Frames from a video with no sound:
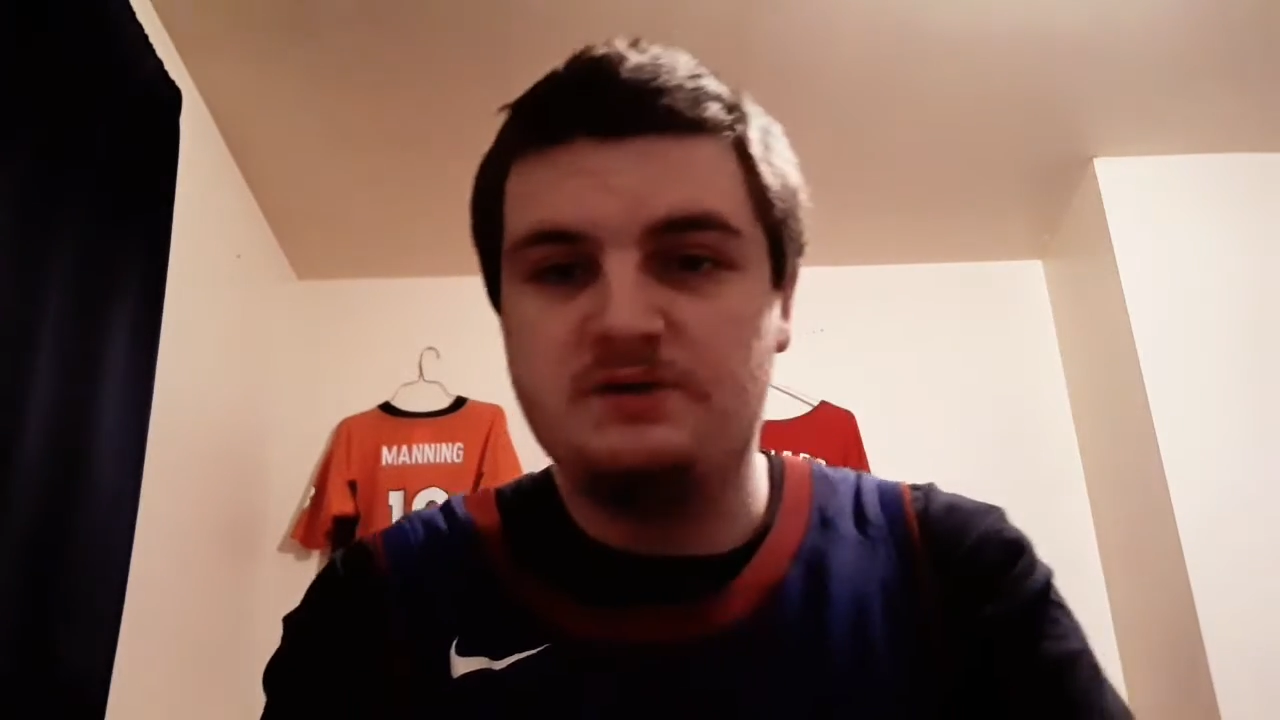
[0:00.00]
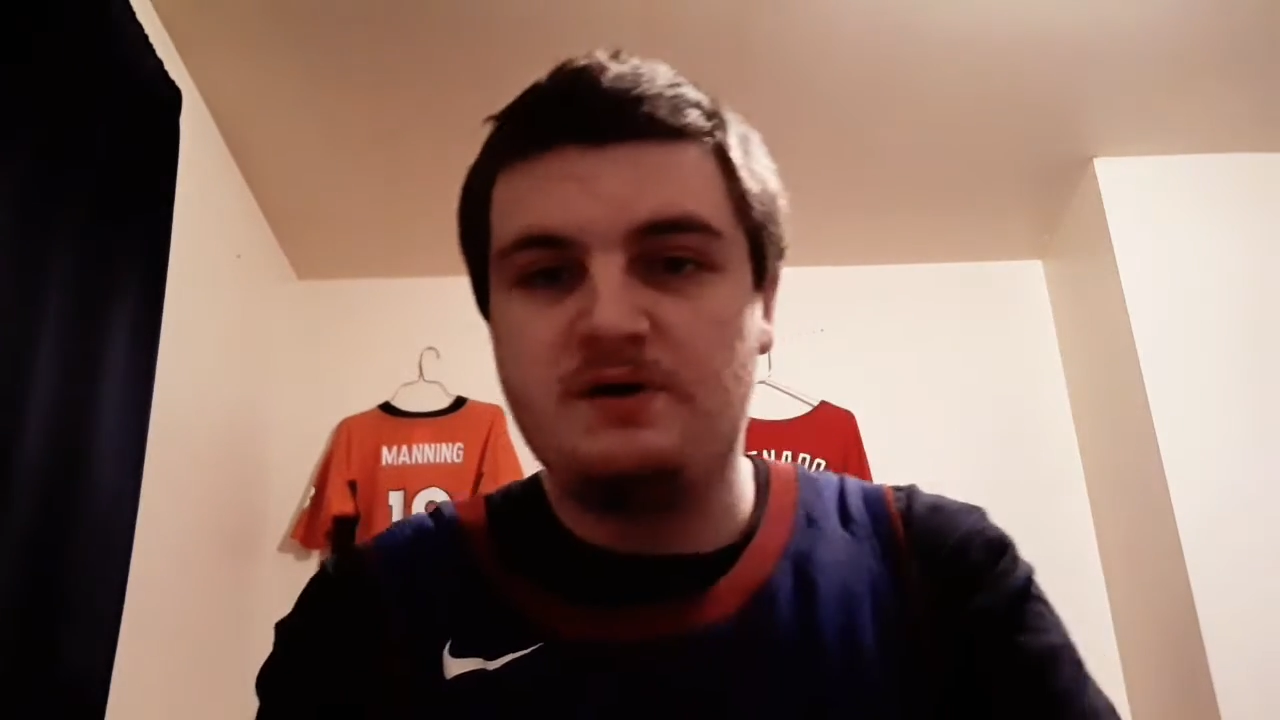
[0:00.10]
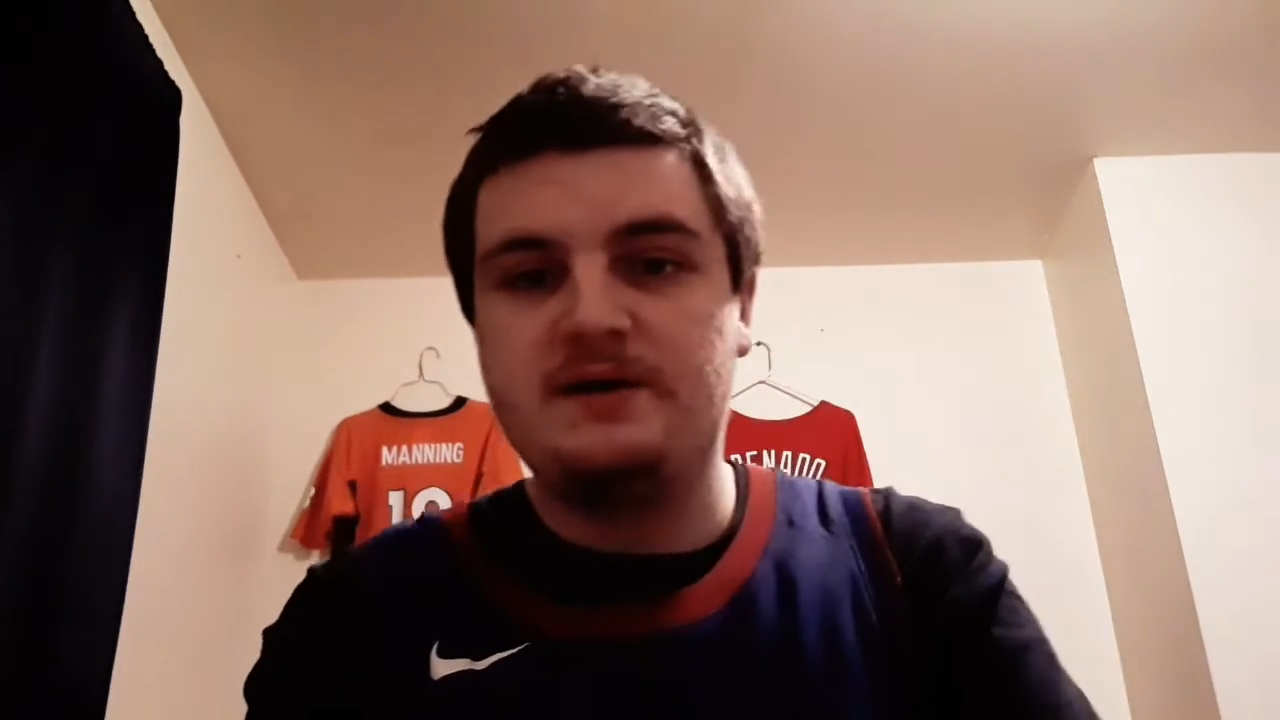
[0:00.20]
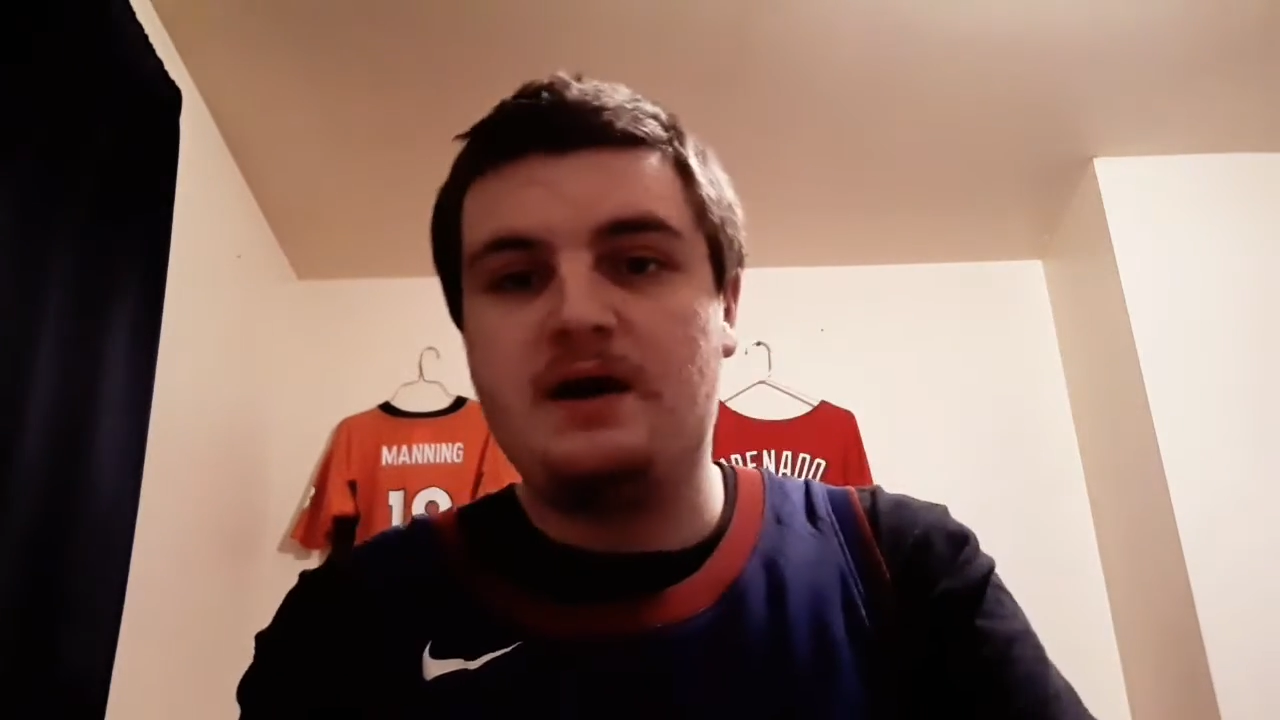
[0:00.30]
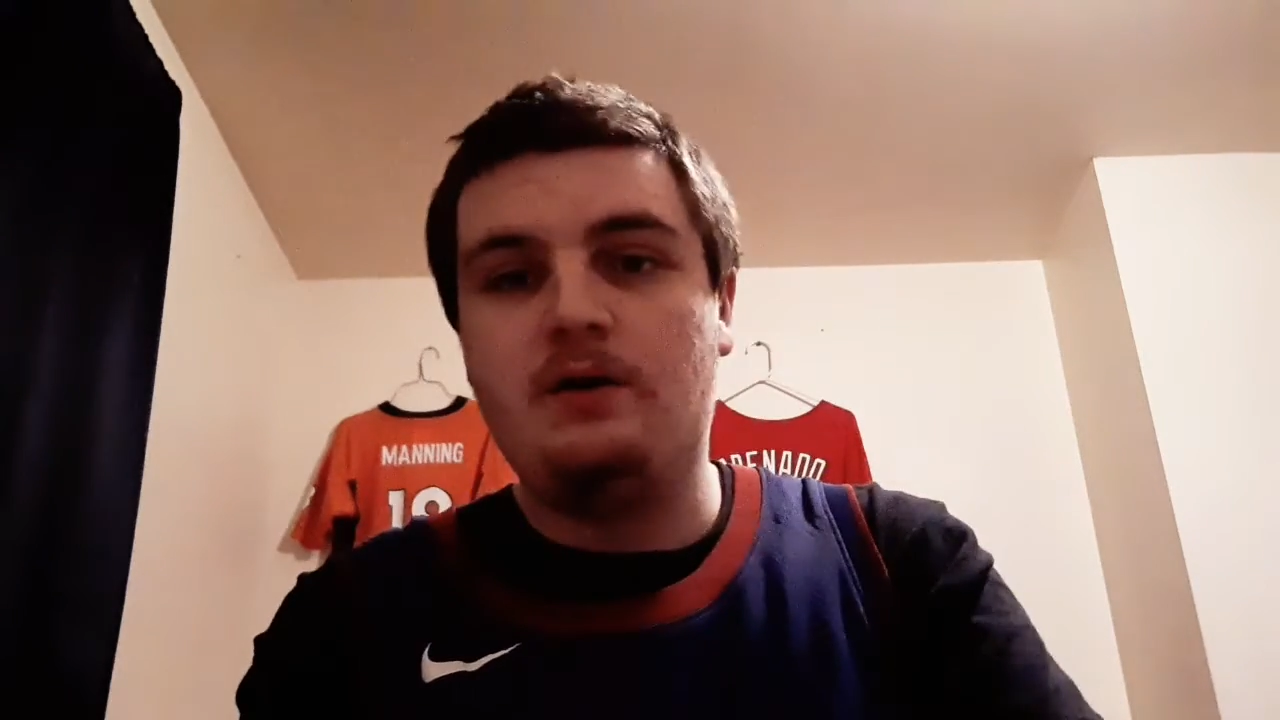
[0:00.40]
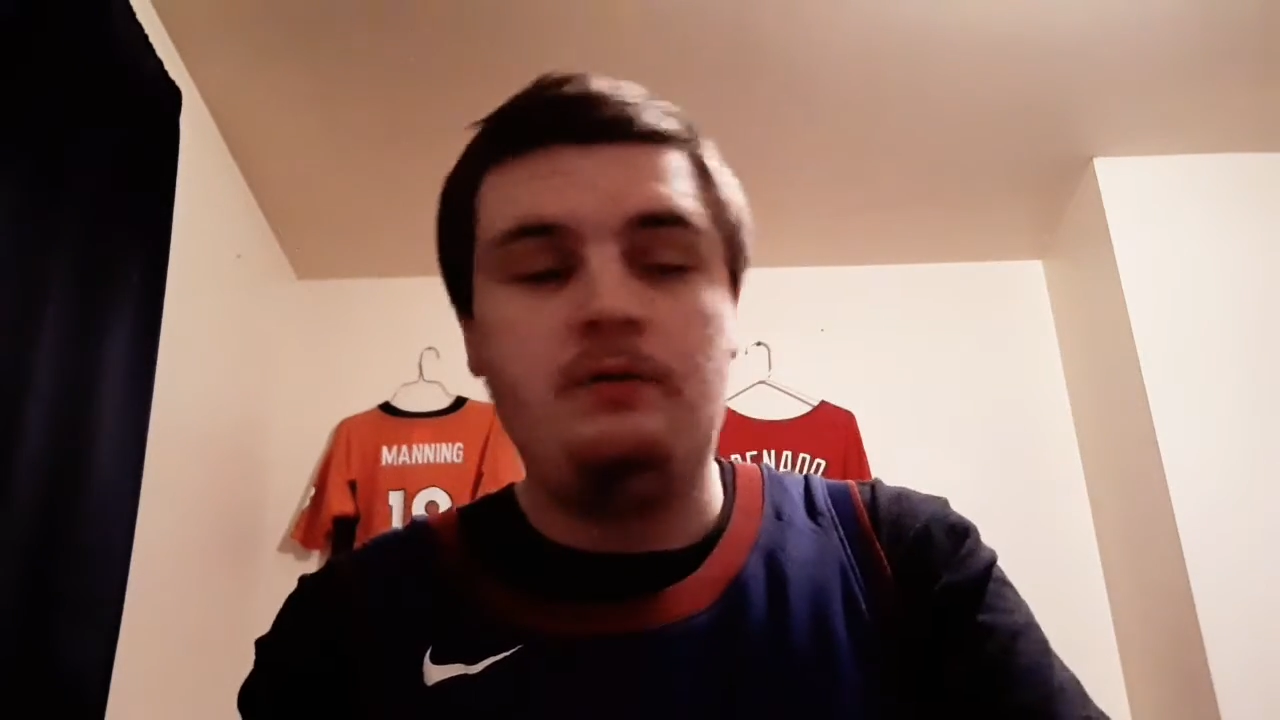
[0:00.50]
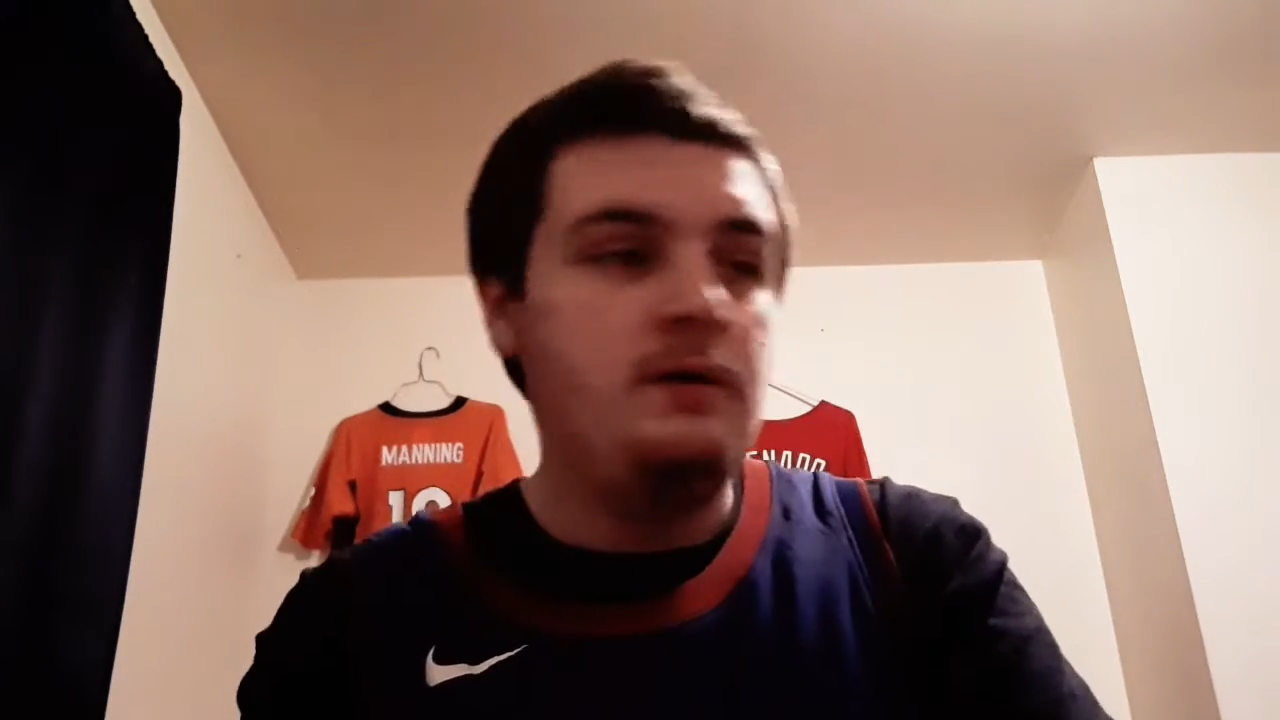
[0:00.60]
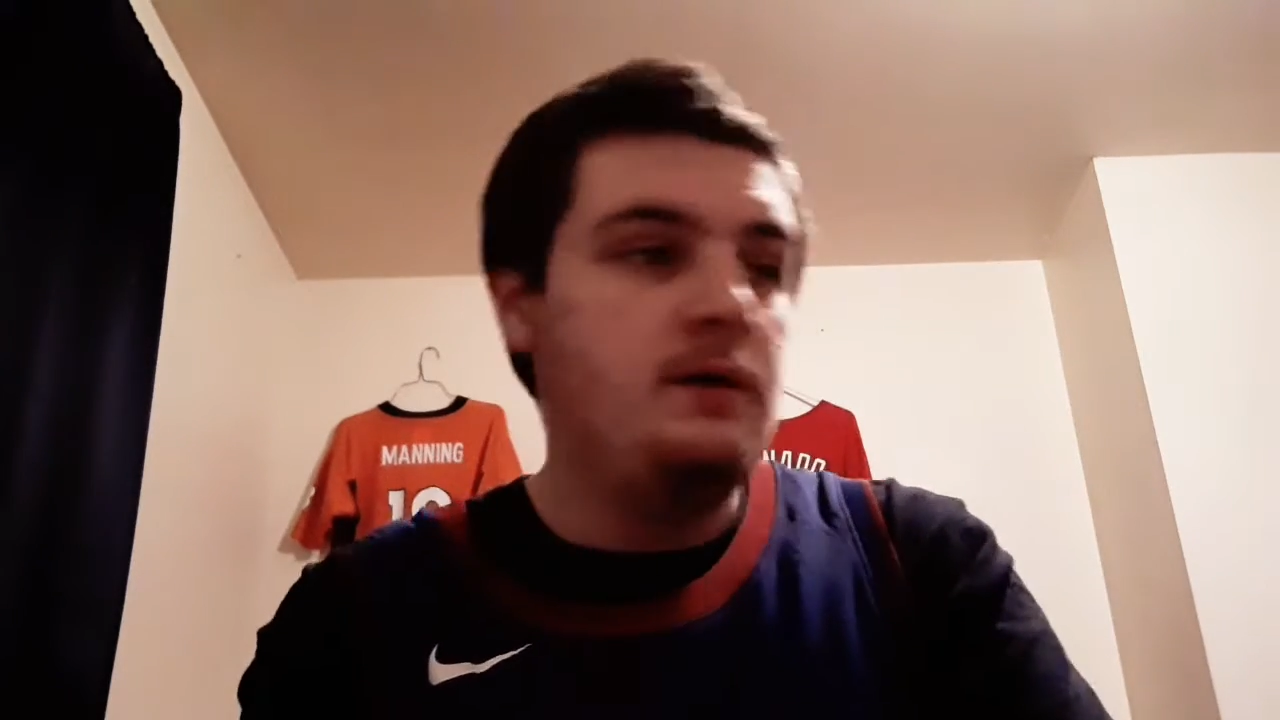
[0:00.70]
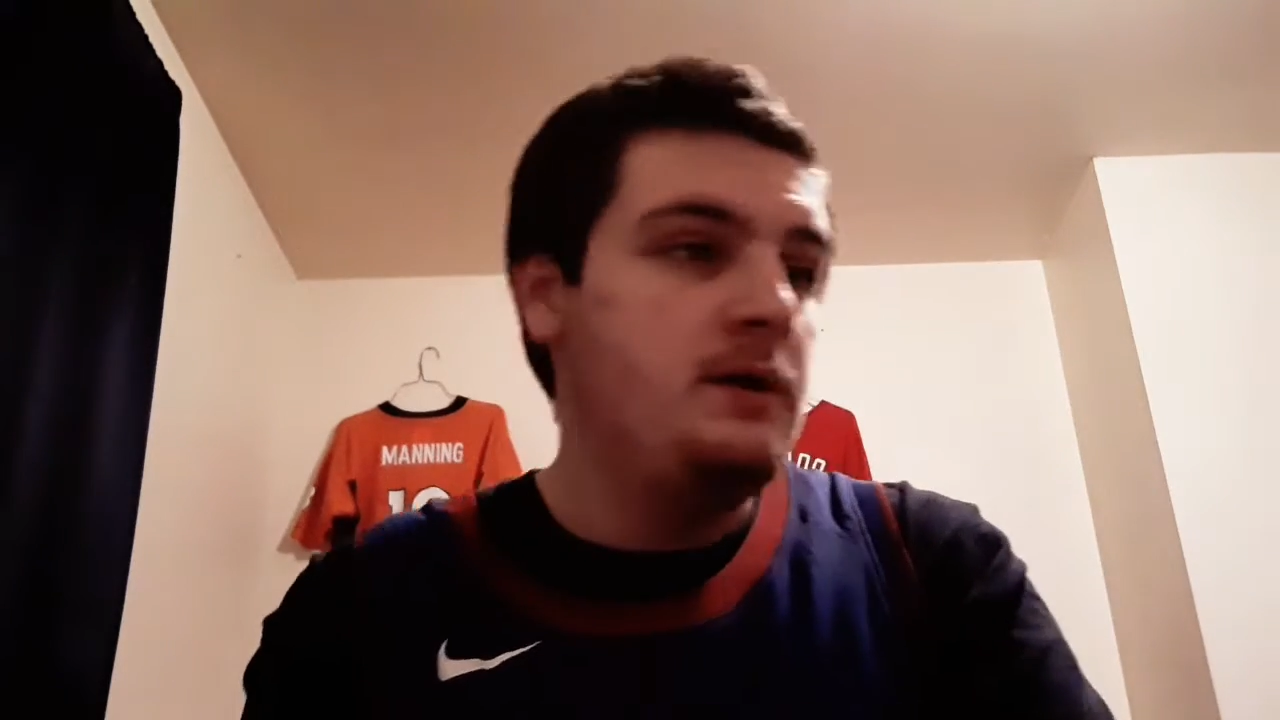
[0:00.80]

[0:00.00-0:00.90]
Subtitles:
right now,